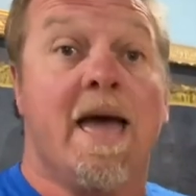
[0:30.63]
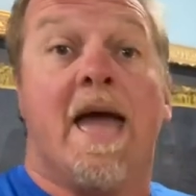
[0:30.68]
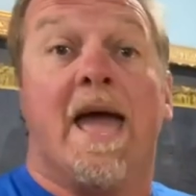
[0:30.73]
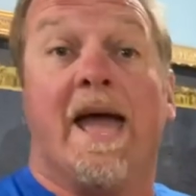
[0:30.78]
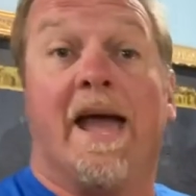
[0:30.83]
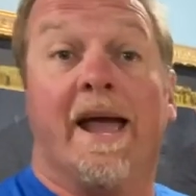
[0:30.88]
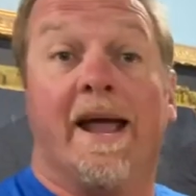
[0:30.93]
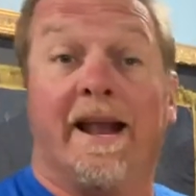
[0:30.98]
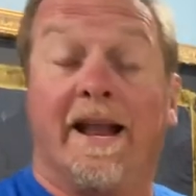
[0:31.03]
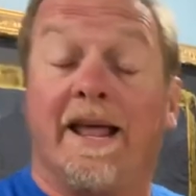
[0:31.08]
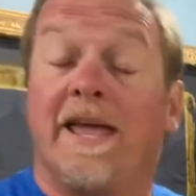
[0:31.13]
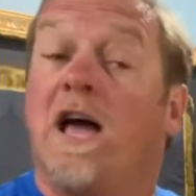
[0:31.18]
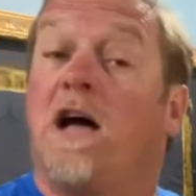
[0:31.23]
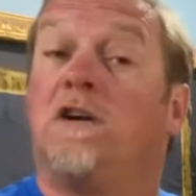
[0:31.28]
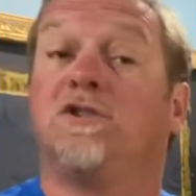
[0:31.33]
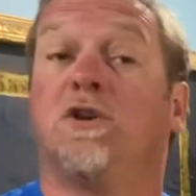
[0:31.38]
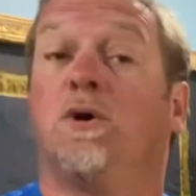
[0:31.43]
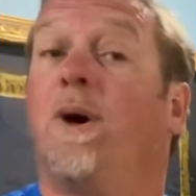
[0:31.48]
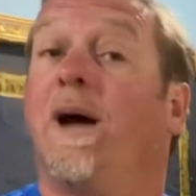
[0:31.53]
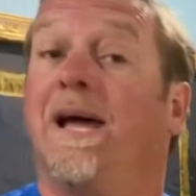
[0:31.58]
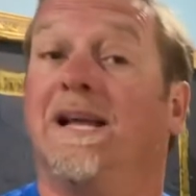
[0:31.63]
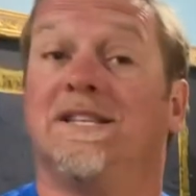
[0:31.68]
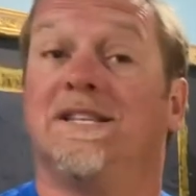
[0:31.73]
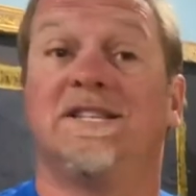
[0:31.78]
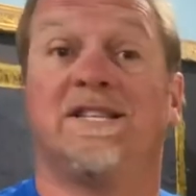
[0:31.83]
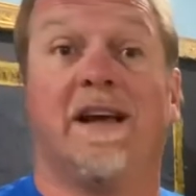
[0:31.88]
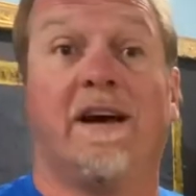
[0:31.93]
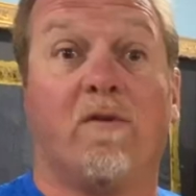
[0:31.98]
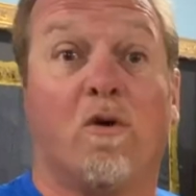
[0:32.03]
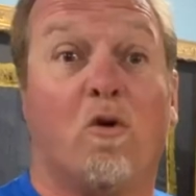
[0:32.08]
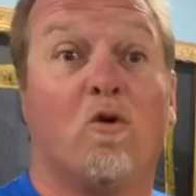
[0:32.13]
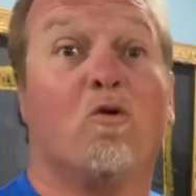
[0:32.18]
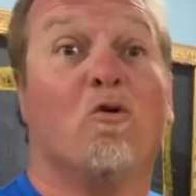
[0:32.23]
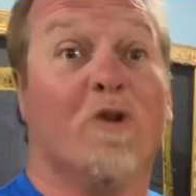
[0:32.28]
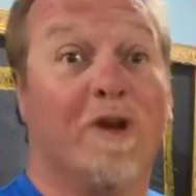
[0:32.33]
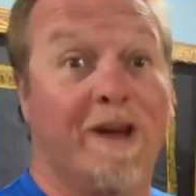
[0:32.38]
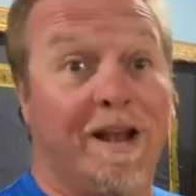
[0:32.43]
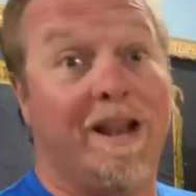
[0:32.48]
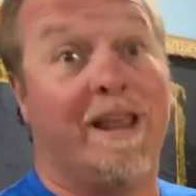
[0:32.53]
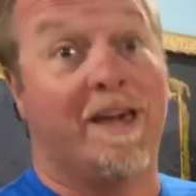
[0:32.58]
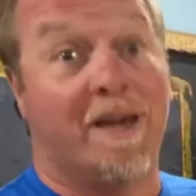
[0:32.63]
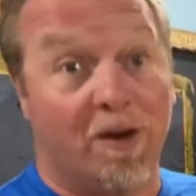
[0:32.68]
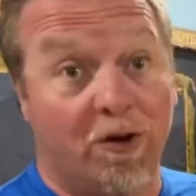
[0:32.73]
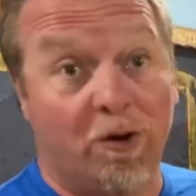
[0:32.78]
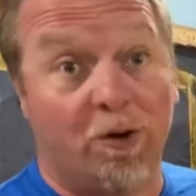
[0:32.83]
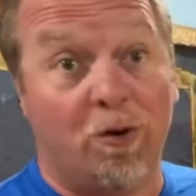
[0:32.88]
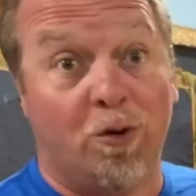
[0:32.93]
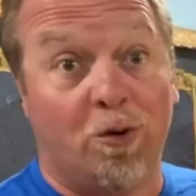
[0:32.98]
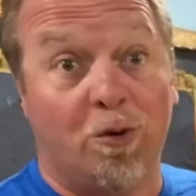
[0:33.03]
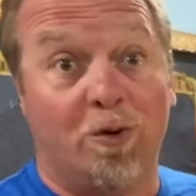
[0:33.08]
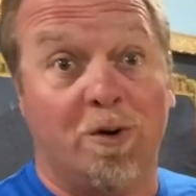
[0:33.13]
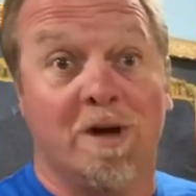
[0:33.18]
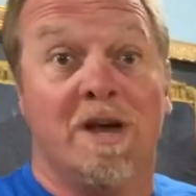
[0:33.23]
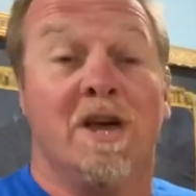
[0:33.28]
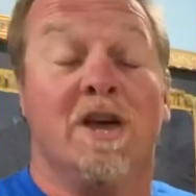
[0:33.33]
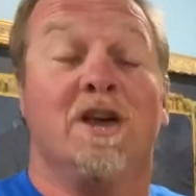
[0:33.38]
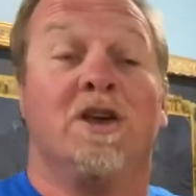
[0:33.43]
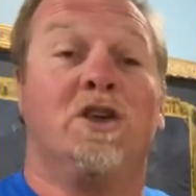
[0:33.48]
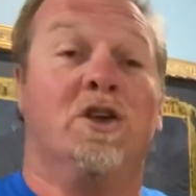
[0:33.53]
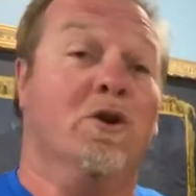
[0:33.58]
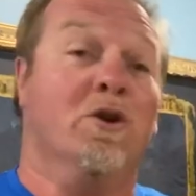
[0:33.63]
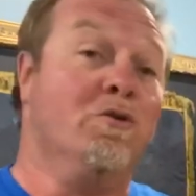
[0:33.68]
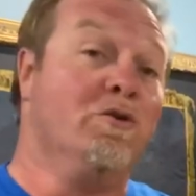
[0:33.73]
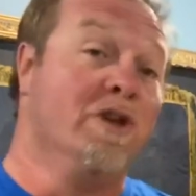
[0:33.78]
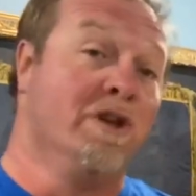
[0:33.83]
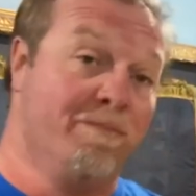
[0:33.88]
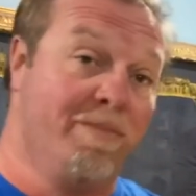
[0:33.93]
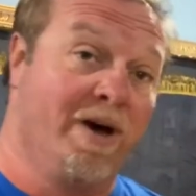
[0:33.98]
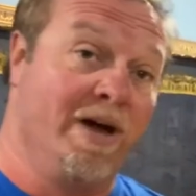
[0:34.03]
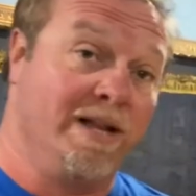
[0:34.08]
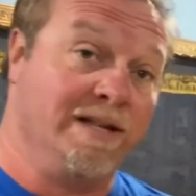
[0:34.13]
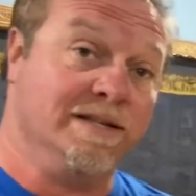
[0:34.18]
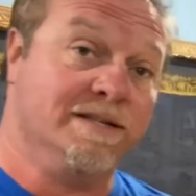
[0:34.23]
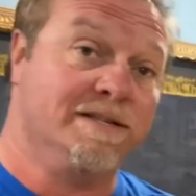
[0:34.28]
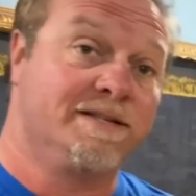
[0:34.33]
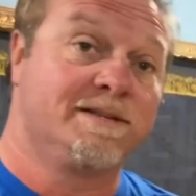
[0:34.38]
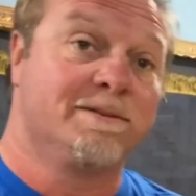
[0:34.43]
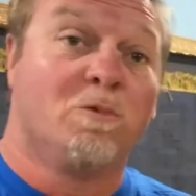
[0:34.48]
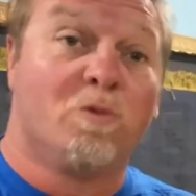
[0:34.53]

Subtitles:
and he also had several really cool Union buttons.